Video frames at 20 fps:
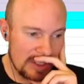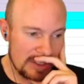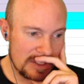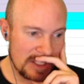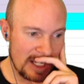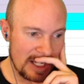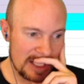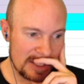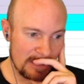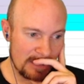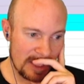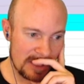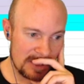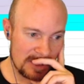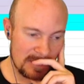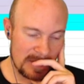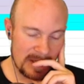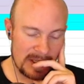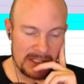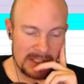dies way
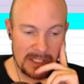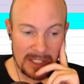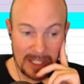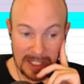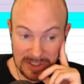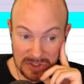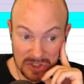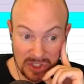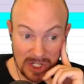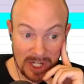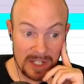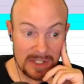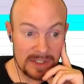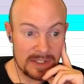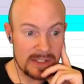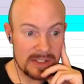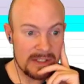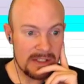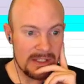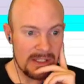too easy. It
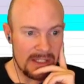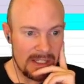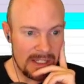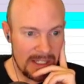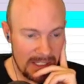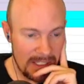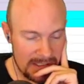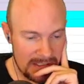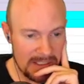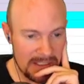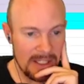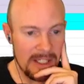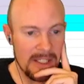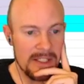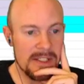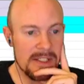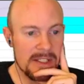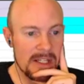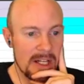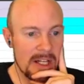does. It
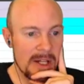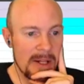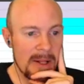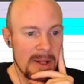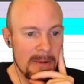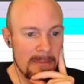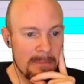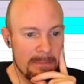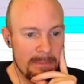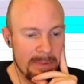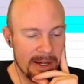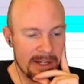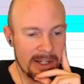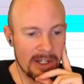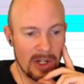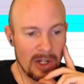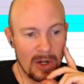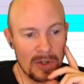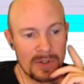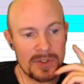does. But
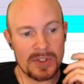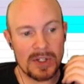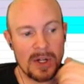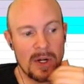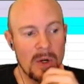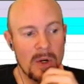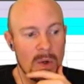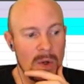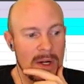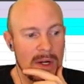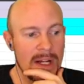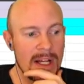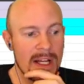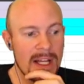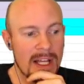it also